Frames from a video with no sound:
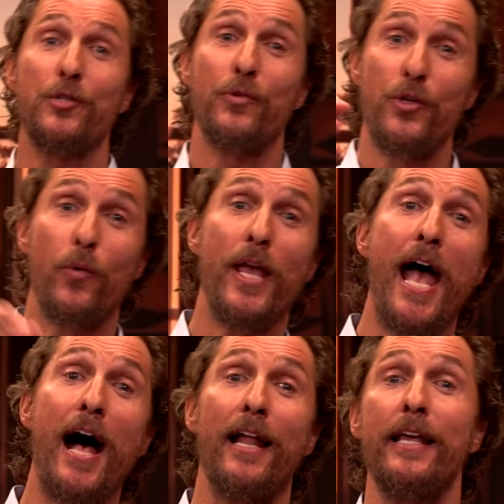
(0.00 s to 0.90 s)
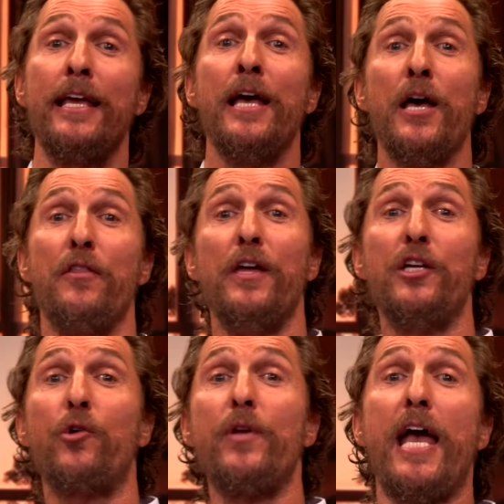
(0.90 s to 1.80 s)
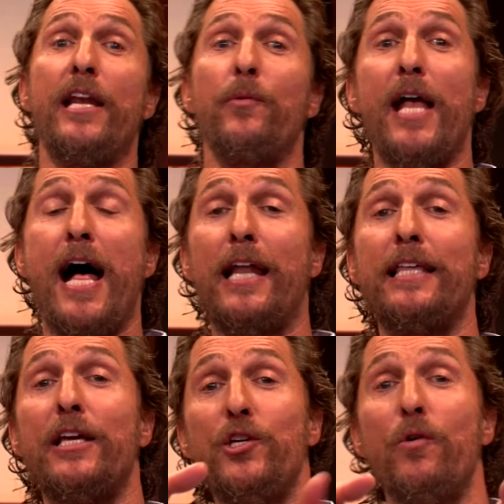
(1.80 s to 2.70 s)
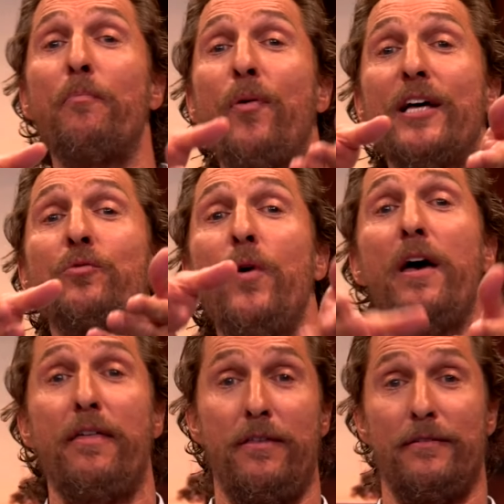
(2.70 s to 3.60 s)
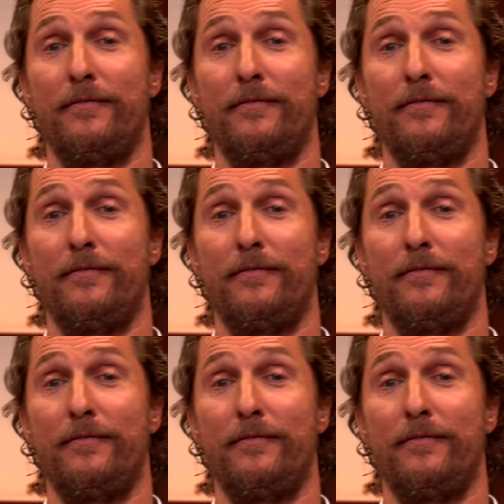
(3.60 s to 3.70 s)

with your reality, then create a reality that you're impressed with.